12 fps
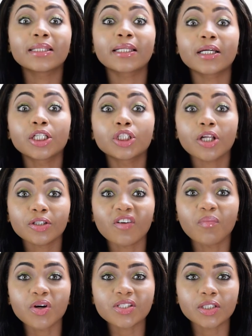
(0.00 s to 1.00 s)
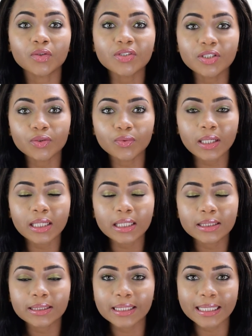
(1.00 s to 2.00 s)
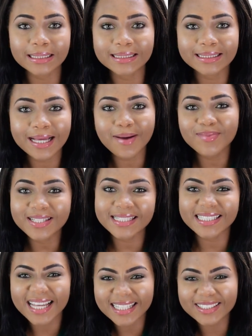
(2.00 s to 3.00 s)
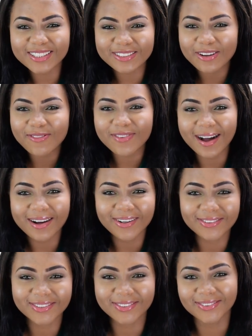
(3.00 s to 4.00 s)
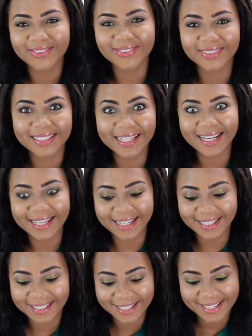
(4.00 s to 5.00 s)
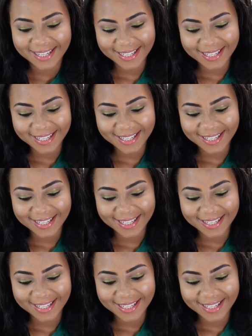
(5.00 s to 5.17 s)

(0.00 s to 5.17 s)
There are a lot of mosquitoes in Douala. Yes, I miss that somehow. So, yeah.